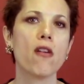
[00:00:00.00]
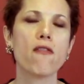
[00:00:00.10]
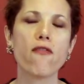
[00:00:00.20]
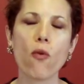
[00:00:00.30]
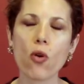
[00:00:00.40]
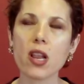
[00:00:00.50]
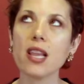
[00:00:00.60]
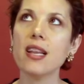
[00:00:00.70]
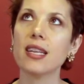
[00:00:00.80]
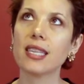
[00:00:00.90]

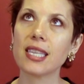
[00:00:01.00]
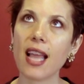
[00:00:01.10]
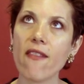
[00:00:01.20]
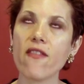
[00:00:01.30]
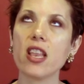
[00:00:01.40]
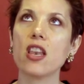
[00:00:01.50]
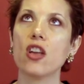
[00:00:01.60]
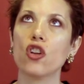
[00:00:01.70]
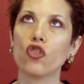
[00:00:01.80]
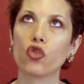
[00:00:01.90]

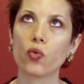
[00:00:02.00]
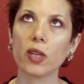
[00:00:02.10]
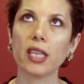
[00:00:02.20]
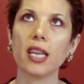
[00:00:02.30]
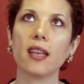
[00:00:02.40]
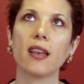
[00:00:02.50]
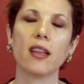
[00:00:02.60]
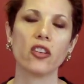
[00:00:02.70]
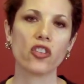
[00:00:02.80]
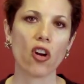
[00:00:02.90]
$47 trillion.
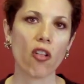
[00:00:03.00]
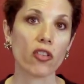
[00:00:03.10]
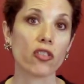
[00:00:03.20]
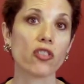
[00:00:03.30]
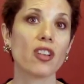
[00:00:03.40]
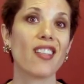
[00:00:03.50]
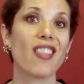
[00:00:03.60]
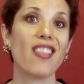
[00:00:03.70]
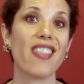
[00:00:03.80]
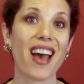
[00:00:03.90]

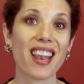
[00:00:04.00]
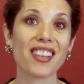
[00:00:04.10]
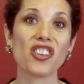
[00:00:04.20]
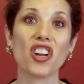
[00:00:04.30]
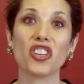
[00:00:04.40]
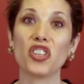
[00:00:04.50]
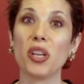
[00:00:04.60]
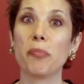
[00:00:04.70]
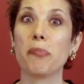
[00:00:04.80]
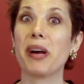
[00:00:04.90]
That is not
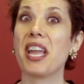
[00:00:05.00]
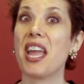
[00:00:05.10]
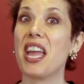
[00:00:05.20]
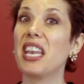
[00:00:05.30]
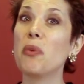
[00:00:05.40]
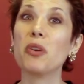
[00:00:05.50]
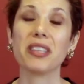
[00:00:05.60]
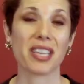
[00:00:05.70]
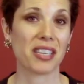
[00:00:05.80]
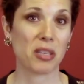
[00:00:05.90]
cheap by
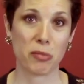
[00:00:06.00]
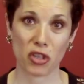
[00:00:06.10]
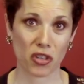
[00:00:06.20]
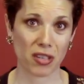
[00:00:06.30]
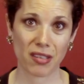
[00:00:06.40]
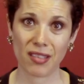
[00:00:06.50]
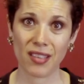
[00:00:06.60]
anyone's estimation.